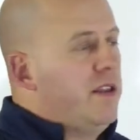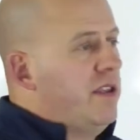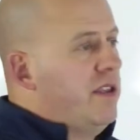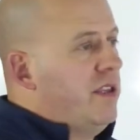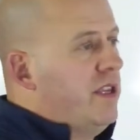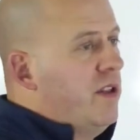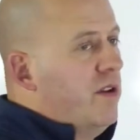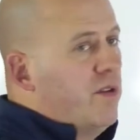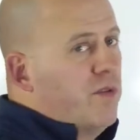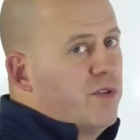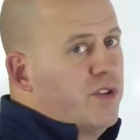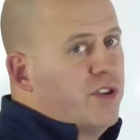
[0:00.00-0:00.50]

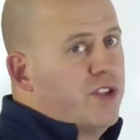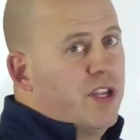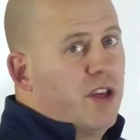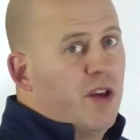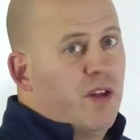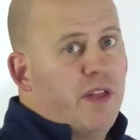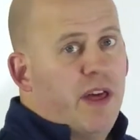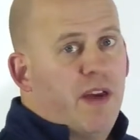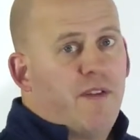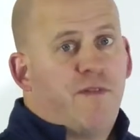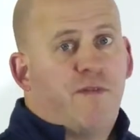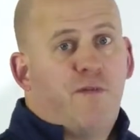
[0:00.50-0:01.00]
You know,
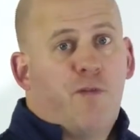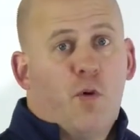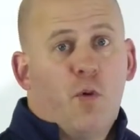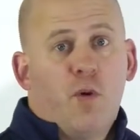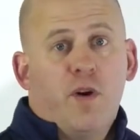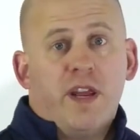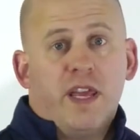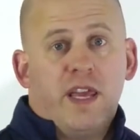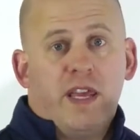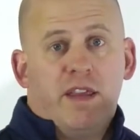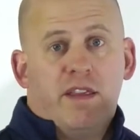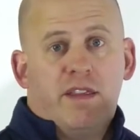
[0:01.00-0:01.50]
still that
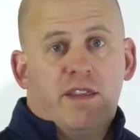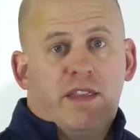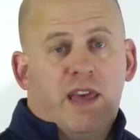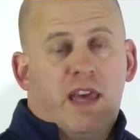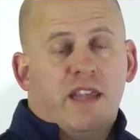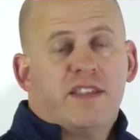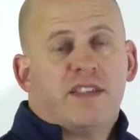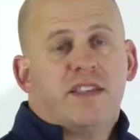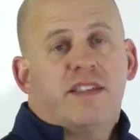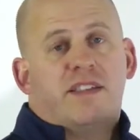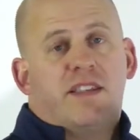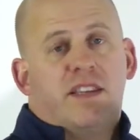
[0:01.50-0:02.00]
40,
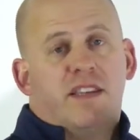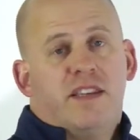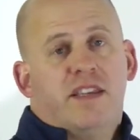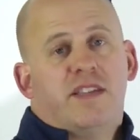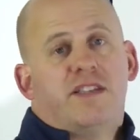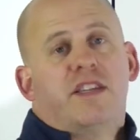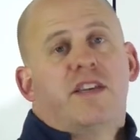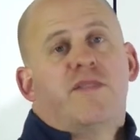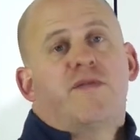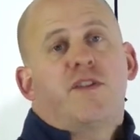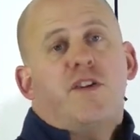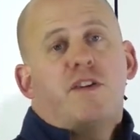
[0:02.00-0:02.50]
that's a
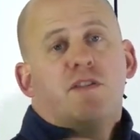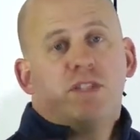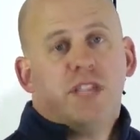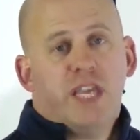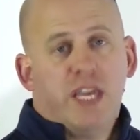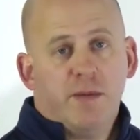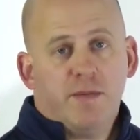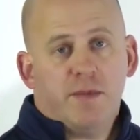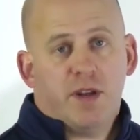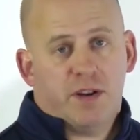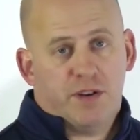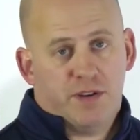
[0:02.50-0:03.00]
statistic for your
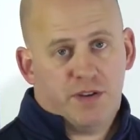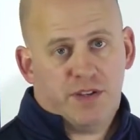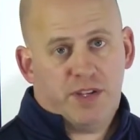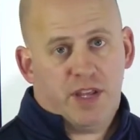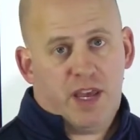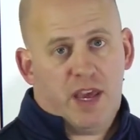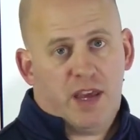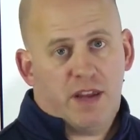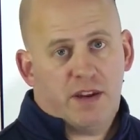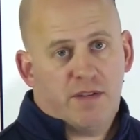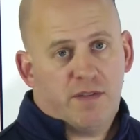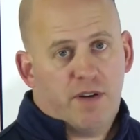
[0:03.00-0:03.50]
team to
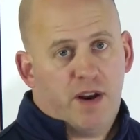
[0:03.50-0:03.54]
understand,